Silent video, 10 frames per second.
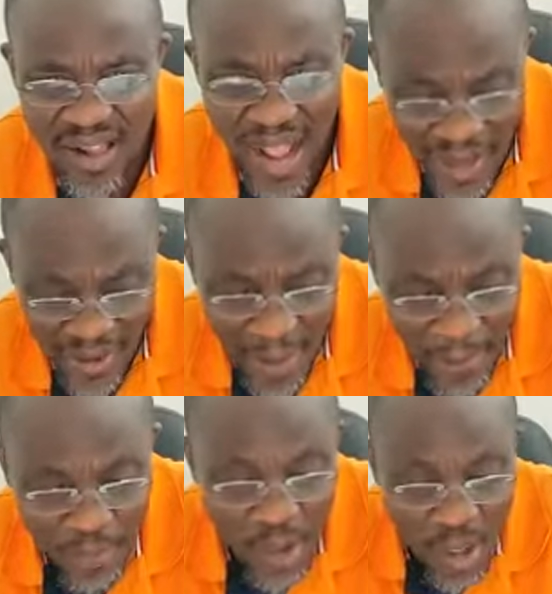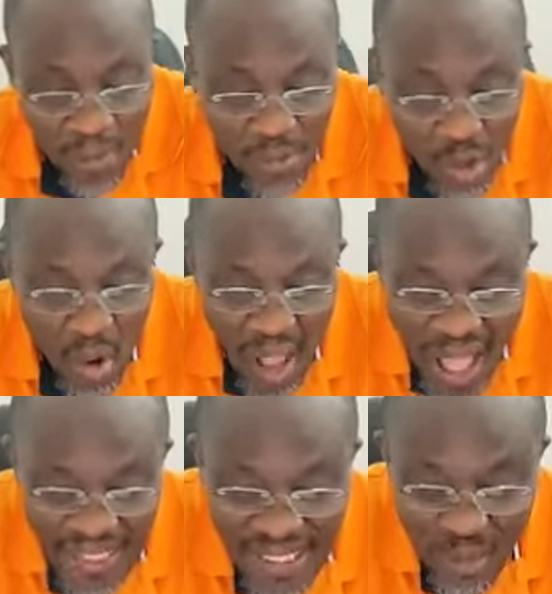Hallelujah. So
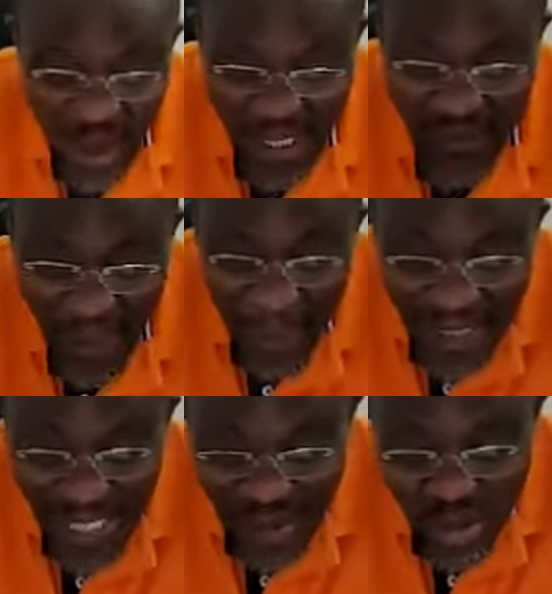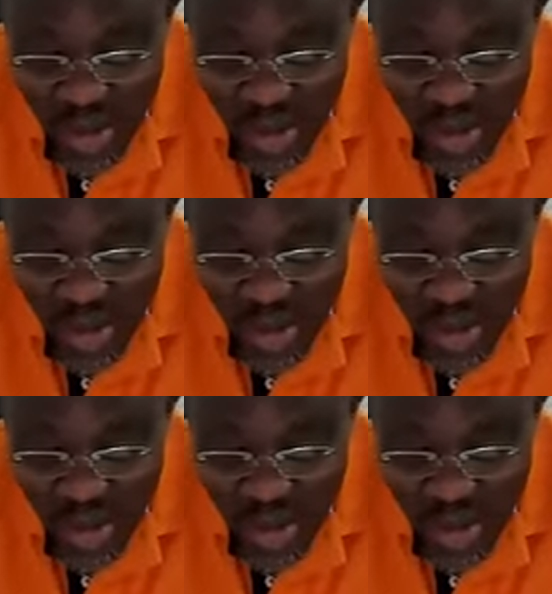until whatever matter to